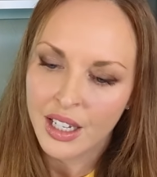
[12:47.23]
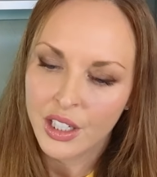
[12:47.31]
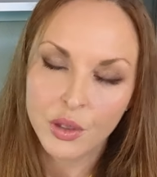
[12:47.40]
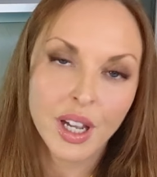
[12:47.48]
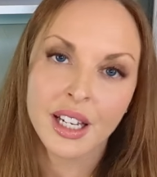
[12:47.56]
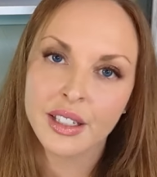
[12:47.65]

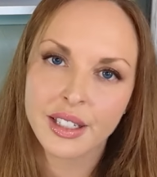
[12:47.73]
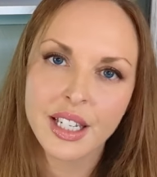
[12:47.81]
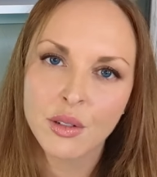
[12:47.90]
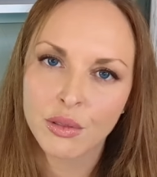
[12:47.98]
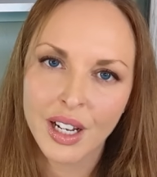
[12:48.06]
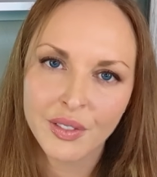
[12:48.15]
You can't
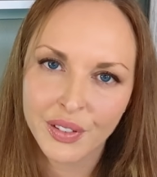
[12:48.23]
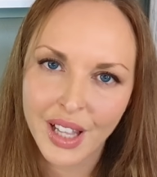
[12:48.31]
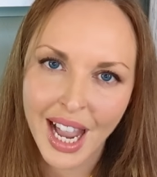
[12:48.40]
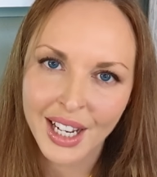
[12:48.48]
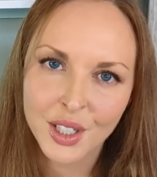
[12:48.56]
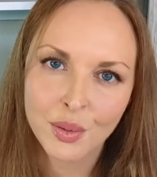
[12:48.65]
see red
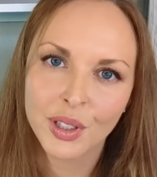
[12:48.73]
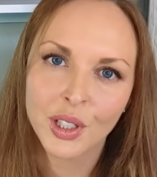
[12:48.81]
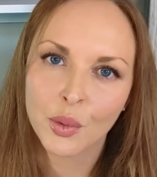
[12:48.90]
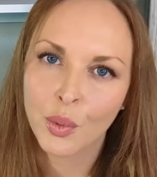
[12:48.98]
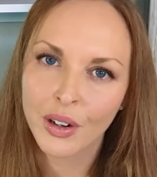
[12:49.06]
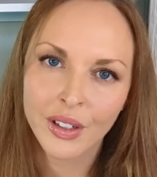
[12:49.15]
flags when
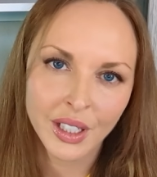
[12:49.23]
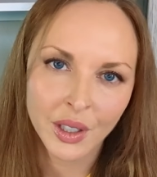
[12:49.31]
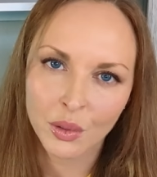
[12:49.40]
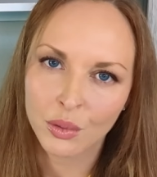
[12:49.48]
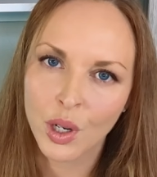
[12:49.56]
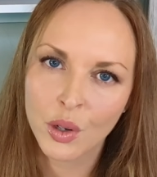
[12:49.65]
you're wearing
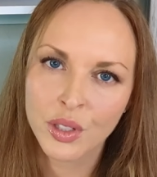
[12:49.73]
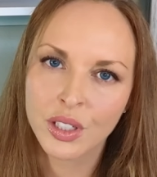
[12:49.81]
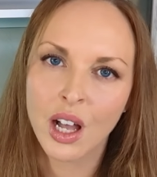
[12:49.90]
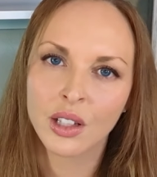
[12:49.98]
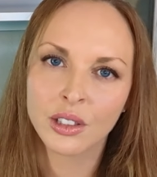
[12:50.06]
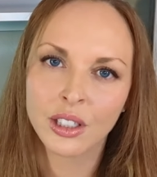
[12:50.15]
rose
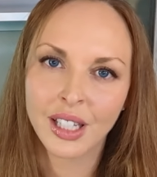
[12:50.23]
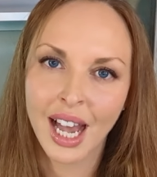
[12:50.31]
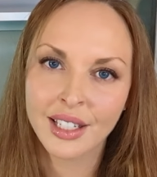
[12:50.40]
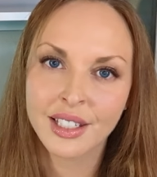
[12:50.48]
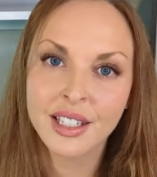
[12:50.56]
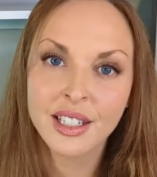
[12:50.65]
colored
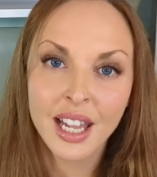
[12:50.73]
glasses.